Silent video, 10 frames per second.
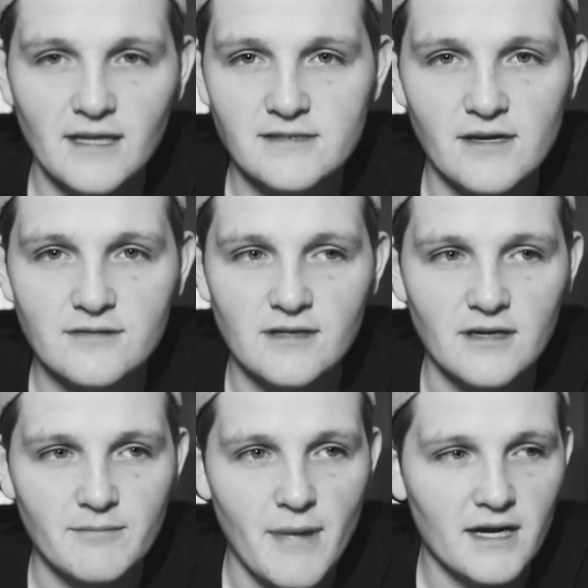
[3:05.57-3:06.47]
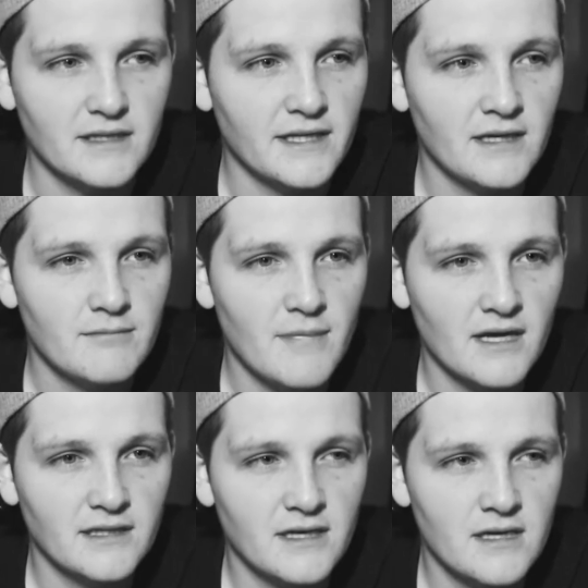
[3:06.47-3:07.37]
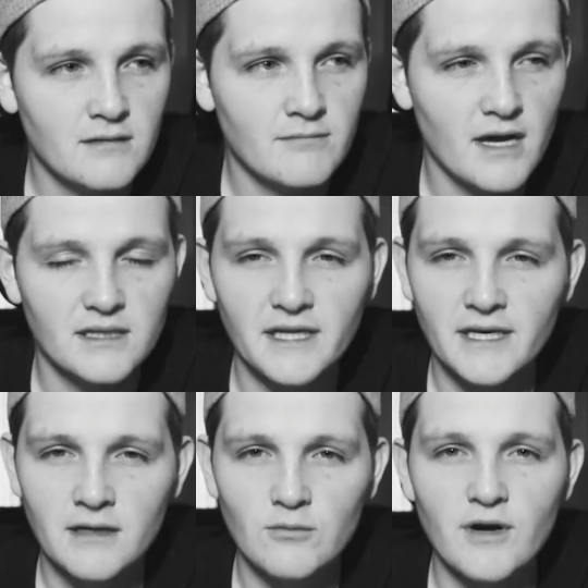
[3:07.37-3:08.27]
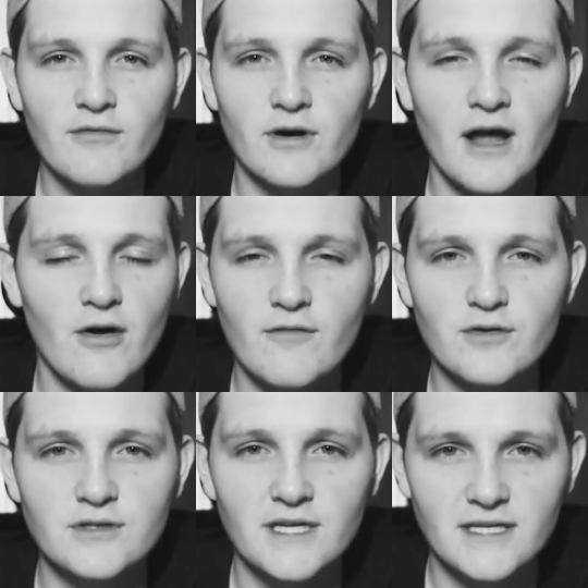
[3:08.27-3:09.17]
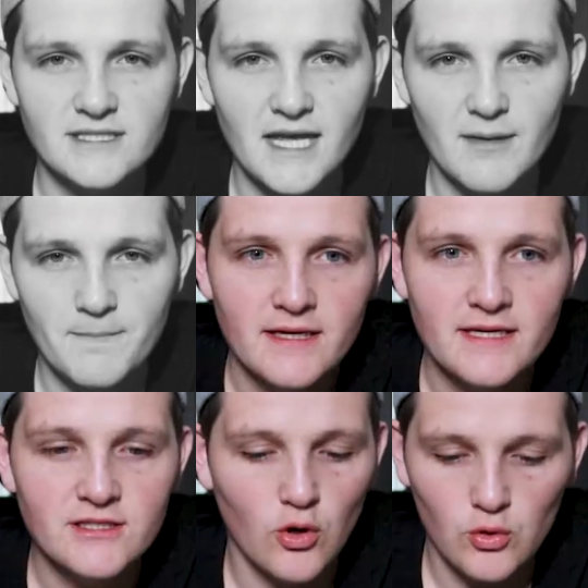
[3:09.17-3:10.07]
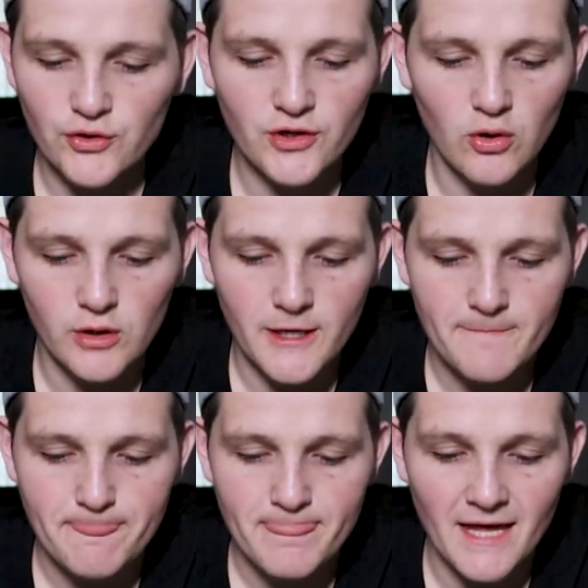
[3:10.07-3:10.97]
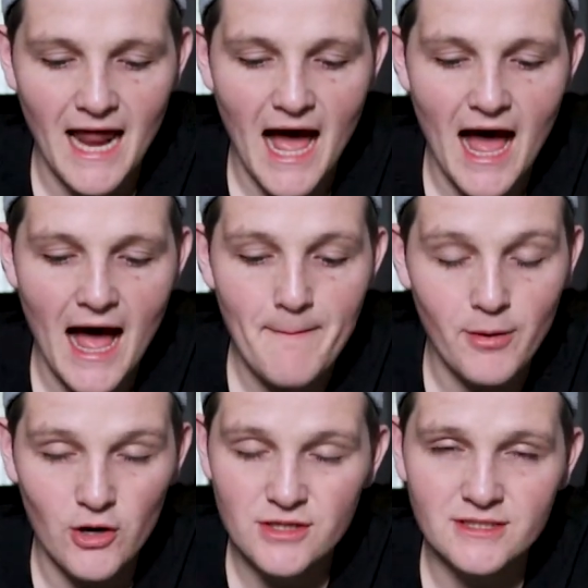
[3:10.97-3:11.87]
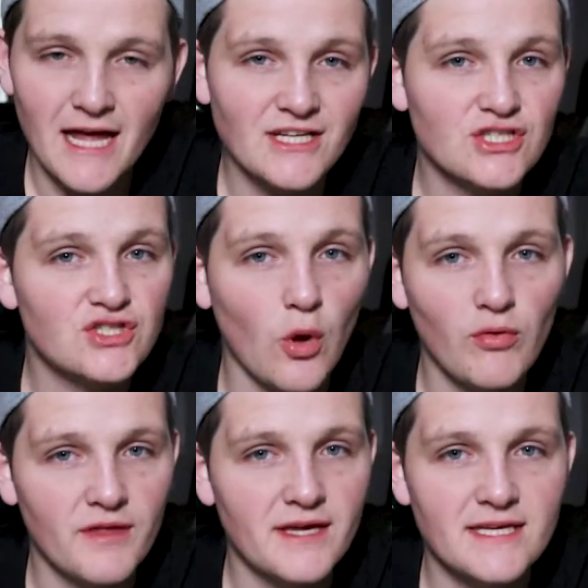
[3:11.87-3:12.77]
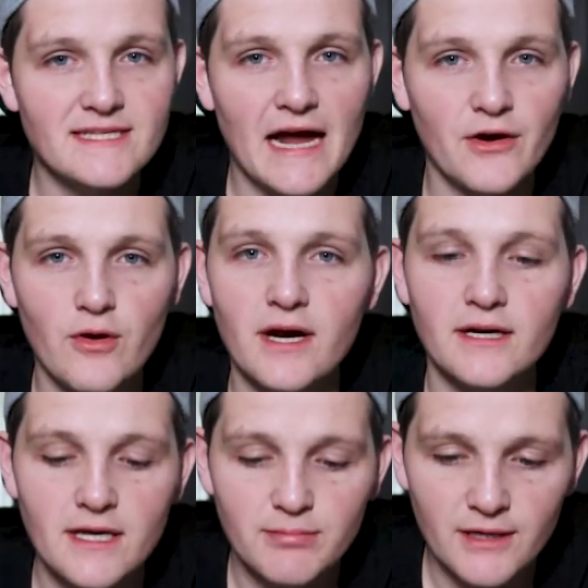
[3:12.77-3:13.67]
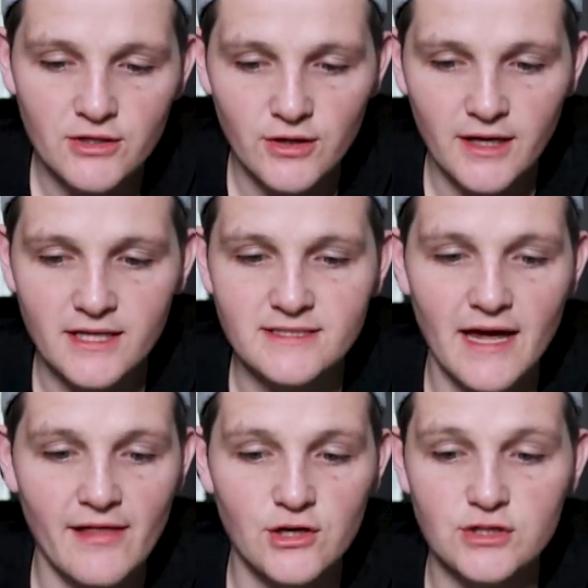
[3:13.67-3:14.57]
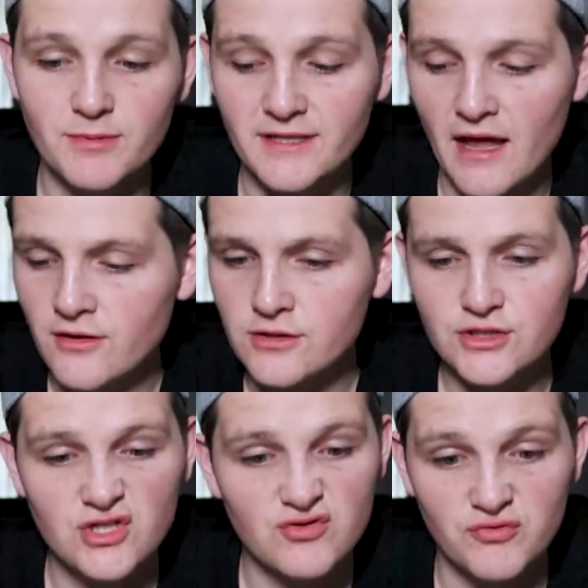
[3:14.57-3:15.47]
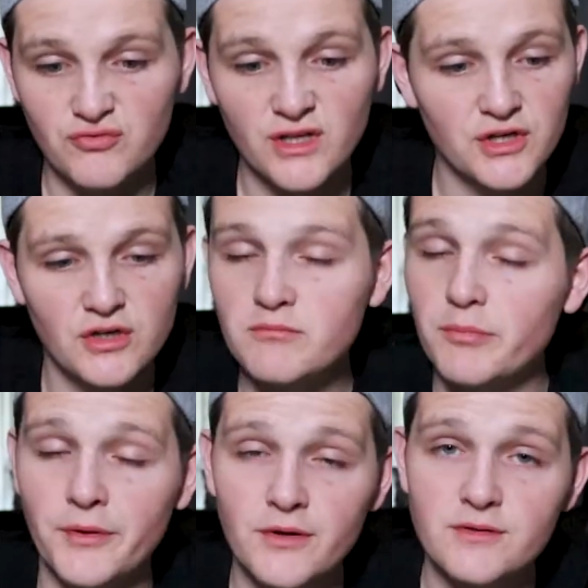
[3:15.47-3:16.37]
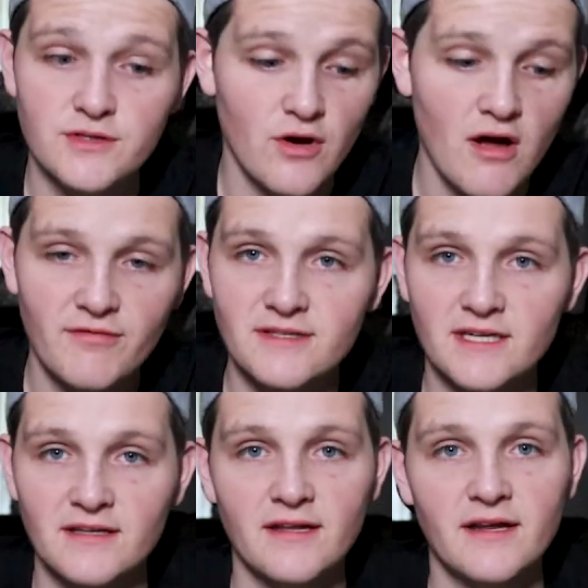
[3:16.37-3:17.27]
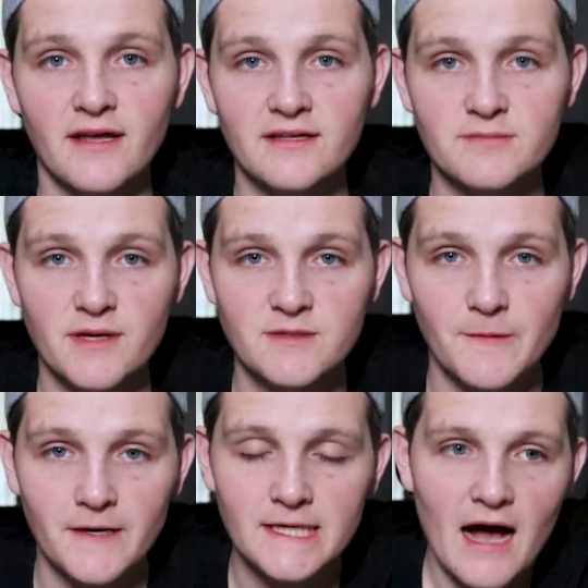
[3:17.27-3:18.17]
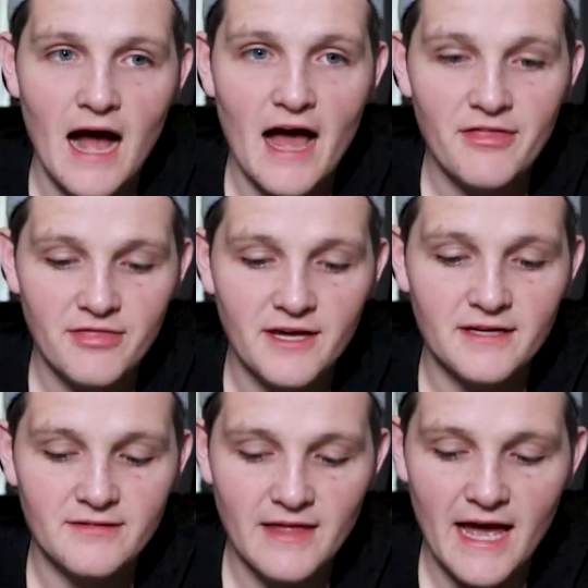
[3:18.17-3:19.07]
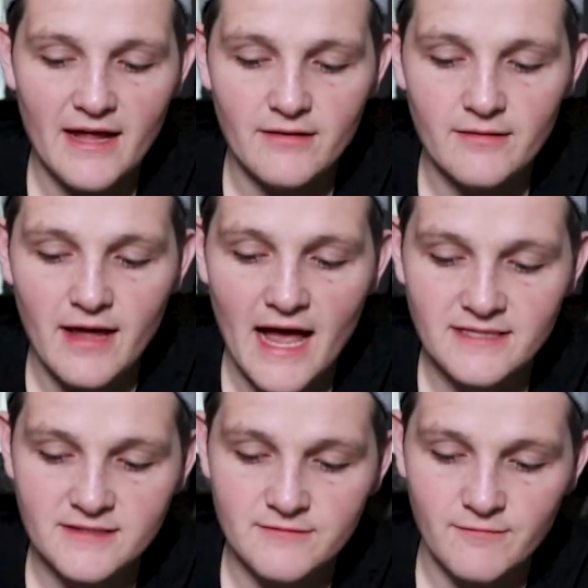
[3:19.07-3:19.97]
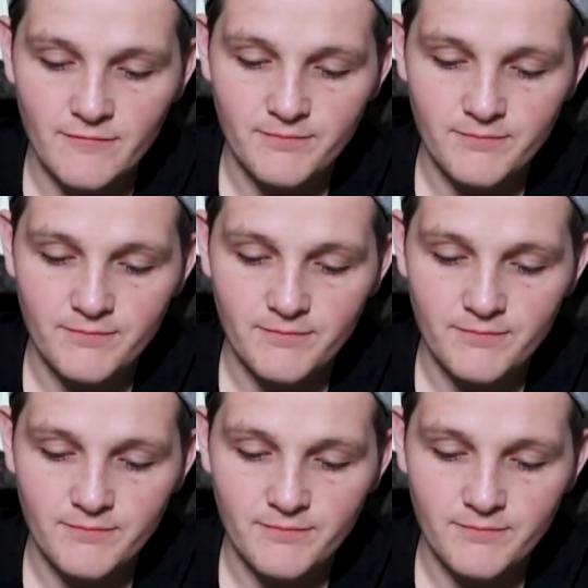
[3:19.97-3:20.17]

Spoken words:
I think that's how you say it. McElhinney, whatever, however you say his name. He's an older goalie, and I personally just don't think he's that great. He played good against the Islanders, but the Islanders just really couldn't produce their offense like they did against Pittsburgh. I think that as